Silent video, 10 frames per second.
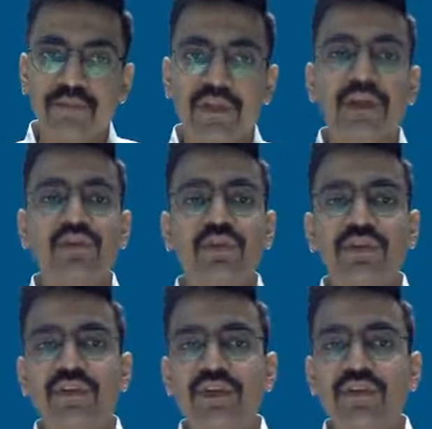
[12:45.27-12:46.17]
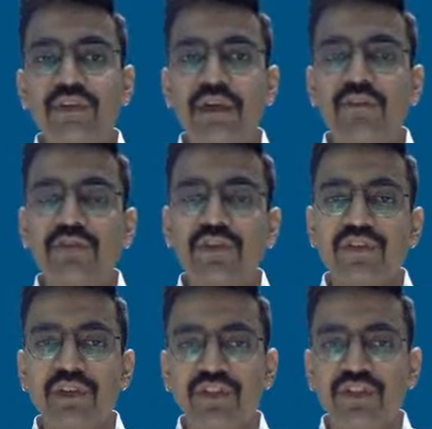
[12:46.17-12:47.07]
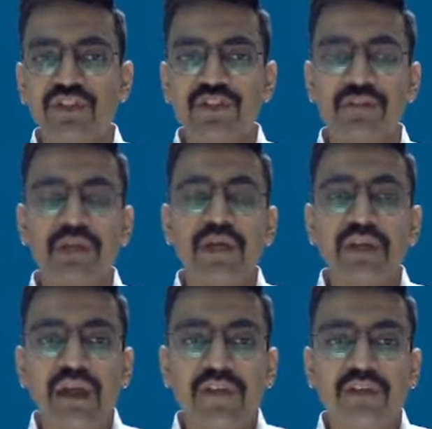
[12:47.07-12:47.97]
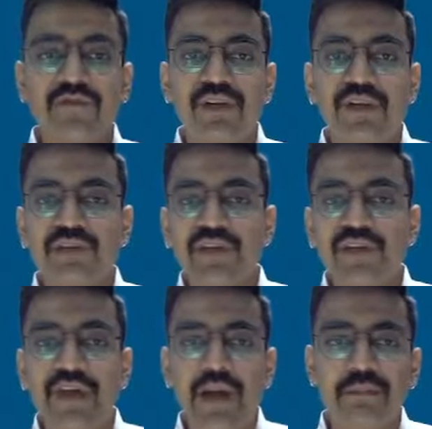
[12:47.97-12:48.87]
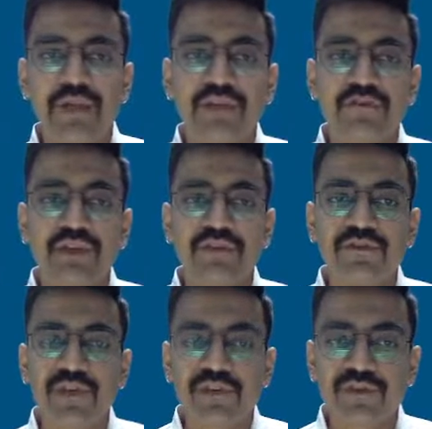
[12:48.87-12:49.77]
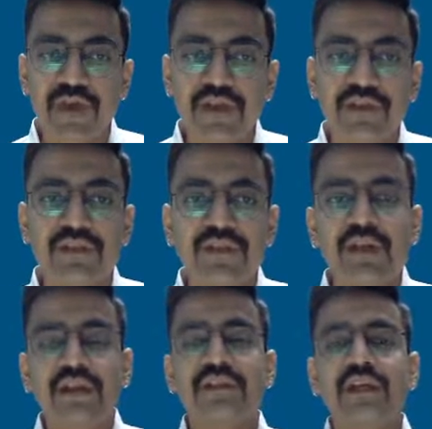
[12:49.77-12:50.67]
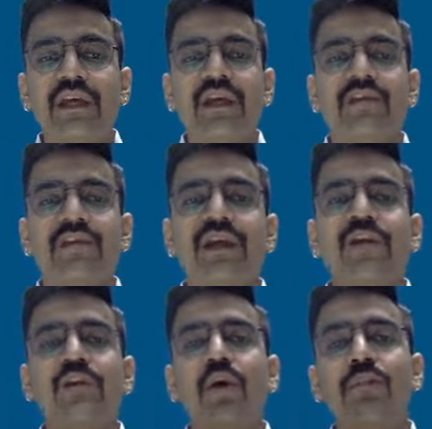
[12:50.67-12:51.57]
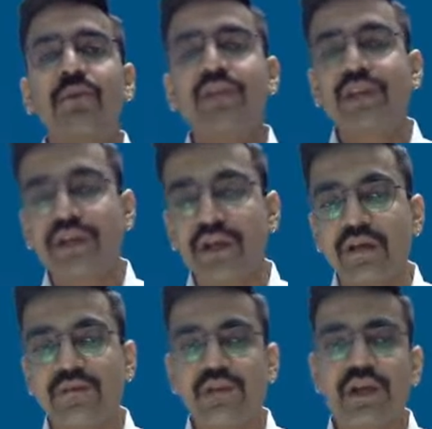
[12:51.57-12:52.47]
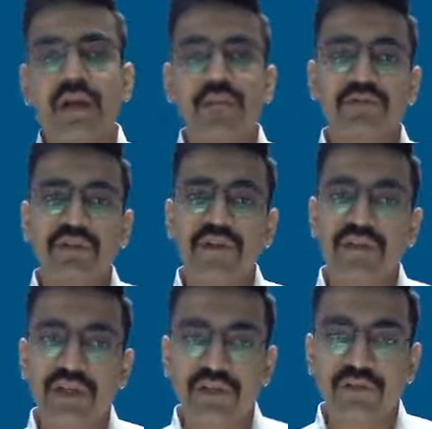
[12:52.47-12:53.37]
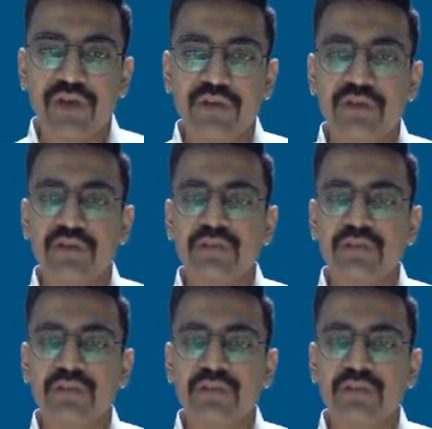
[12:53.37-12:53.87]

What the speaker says: right? So this is inverse relationship, as in whatever is happening with the first factor, the exact opposite thing will happen with the second factor.